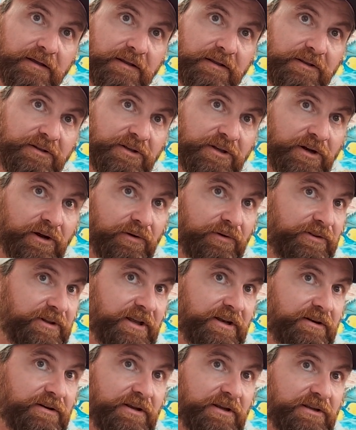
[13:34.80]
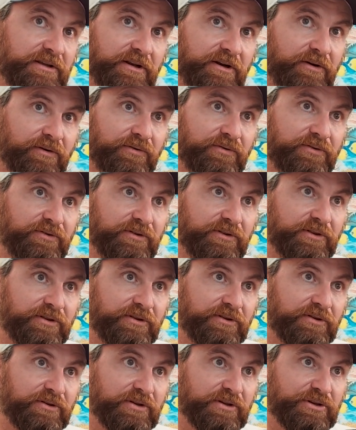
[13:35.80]

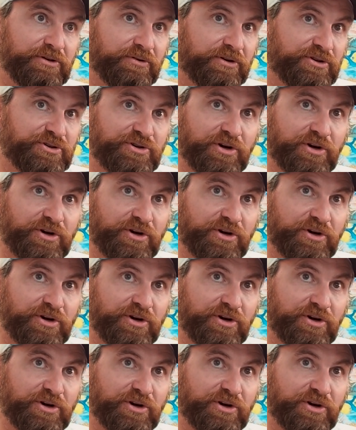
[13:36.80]
you can